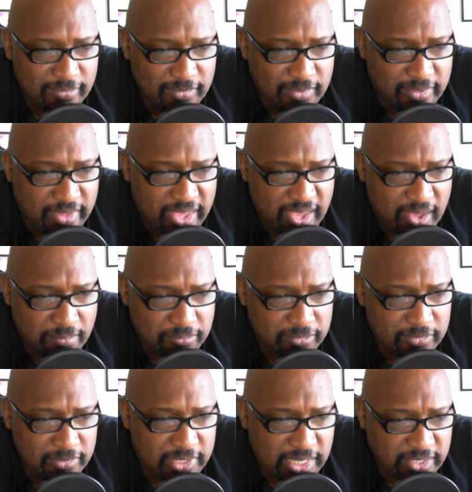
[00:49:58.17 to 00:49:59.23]
Damn,
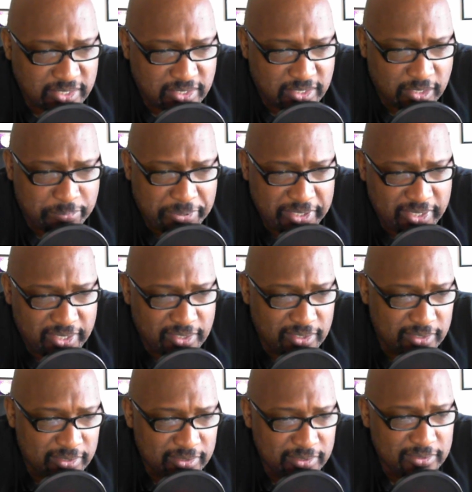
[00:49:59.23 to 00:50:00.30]
look like a stuck pig.
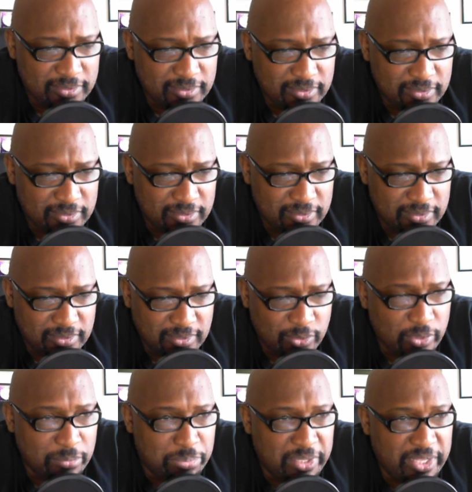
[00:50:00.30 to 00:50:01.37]
You
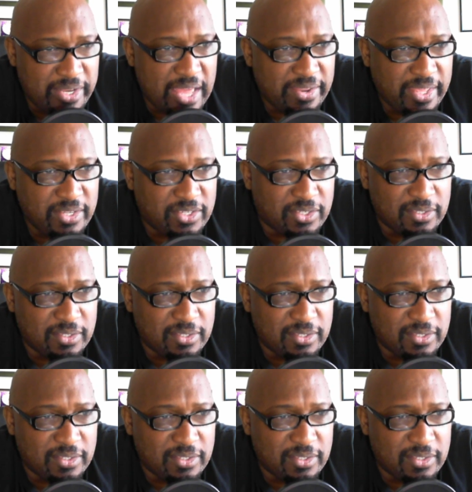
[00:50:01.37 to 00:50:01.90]
really bleeding out, ain't you?